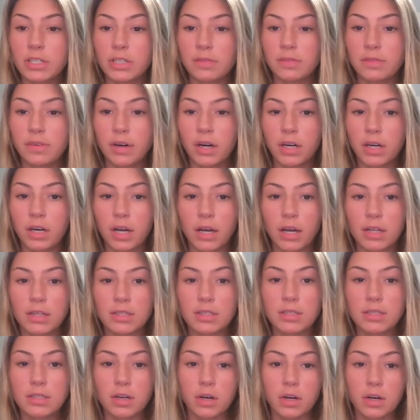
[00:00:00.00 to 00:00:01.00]
of our
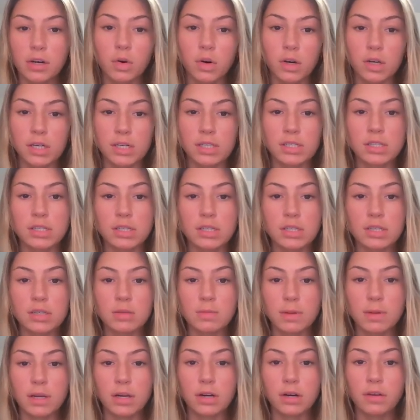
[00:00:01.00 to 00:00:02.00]
guts, according to the
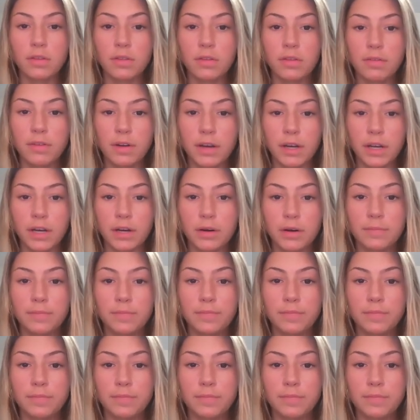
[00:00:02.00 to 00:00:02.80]
speaker in the video.